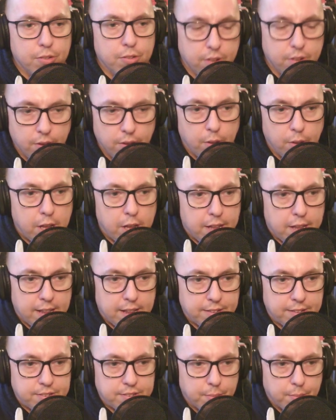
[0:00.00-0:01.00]
So
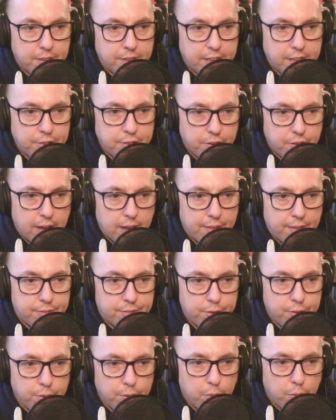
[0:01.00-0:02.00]
that's something that you have
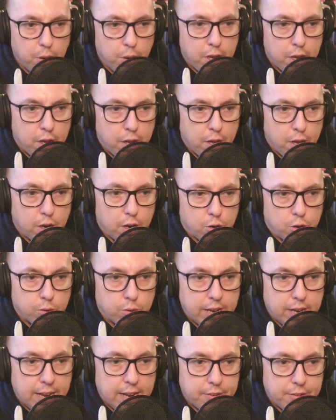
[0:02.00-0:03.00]
to
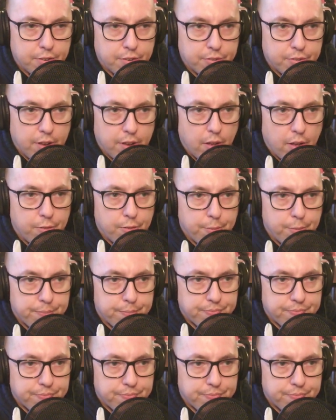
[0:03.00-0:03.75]
create yourself.